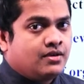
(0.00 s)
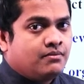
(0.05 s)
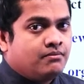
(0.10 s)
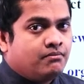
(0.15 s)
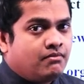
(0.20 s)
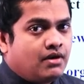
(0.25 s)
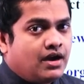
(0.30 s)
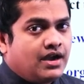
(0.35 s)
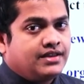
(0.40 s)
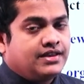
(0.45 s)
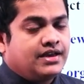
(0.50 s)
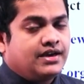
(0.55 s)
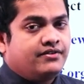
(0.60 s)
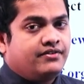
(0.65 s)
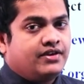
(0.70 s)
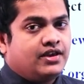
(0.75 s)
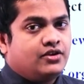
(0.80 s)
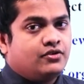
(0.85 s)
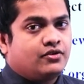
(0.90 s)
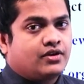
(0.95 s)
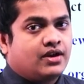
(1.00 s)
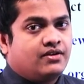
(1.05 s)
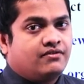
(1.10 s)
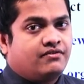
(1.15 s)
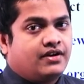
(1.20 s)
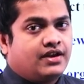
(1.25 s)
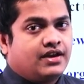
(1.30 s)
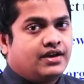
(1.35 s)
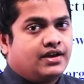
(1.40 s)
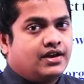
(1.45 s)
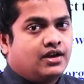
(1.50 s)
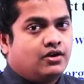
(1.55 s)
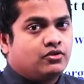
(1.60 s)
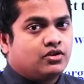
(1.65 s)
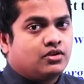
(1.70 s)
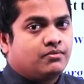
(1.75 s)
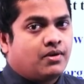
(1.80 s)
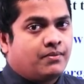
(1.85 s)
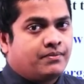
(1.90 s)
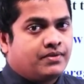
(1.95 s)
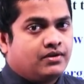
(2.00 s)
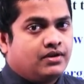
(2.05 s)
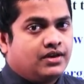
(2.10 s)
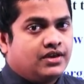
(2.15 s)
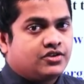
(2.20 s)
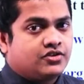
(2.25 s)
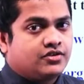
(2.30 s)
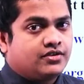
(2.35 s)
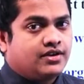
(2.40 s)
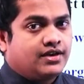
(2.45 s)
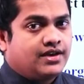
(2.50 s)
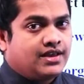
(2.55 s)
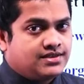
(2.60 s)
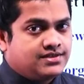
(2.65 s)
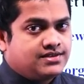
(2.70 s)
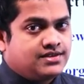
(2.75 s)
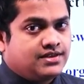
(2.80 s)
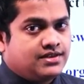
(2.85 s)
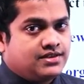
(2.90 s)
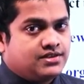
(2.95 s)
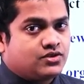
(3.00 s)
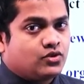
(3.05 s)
By that way, you can find out the population density.